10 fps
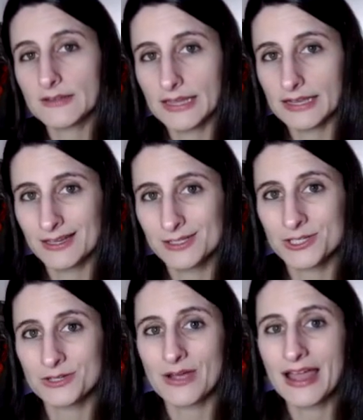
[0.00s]
I'm
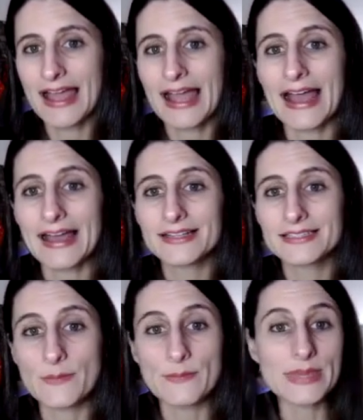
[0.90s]
delegating to
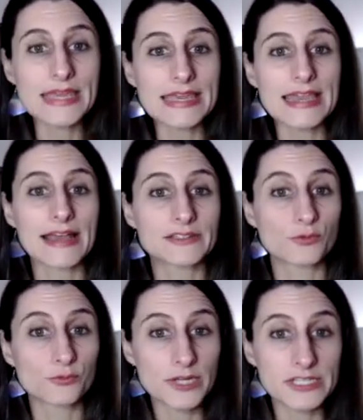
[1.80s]
has me
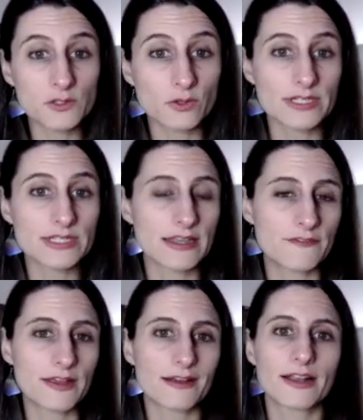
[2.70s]
as a resource
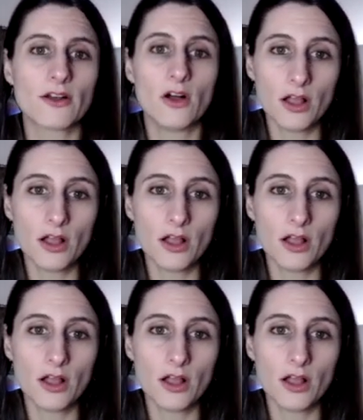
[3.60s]
if they're at